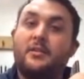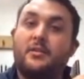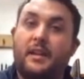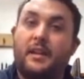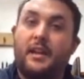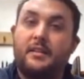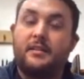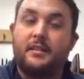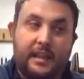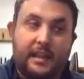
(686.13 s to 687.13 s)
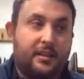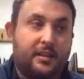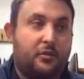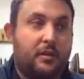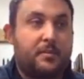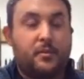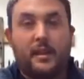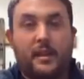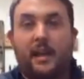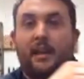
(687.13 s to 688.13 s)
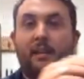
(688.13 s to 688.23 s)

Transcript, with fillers: sort of get in, get to grips with it.